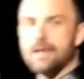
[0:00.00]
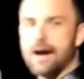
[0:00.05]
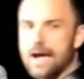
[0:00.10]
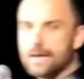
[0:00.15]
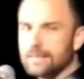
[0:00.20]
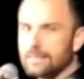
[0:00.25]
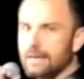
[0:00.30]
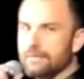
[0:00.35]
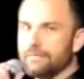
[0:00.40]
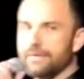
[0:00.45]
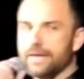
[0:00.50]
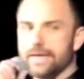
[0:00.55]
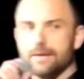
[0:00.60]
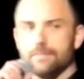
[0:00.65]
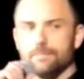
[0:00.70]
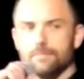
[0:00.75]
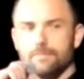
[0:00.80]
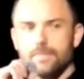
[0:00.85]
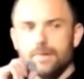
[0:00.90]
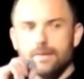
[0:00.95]
and I love
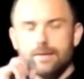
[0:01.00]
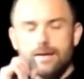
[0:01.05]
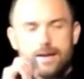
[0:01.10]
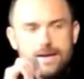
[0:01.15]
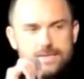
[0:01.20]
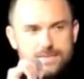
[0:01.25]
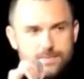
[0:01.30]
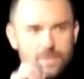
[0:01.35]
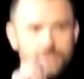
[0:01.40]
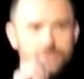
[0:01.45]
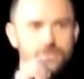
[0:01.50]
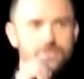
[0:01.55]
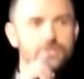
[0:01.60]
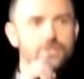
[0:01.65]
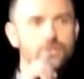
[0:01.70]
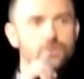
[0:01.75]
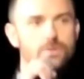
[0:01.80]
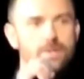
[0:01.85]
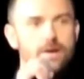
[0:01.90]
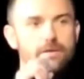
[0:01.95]
him as much as
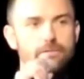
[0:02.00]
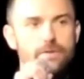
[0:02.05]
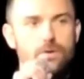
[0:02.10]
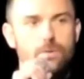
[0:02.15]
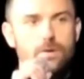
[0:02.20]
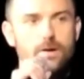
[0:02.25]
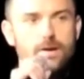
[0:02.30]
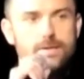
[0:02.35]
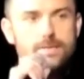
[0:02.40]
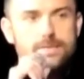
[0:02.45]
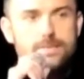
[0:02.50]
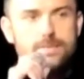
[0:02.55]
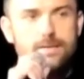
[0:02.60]
you love yours.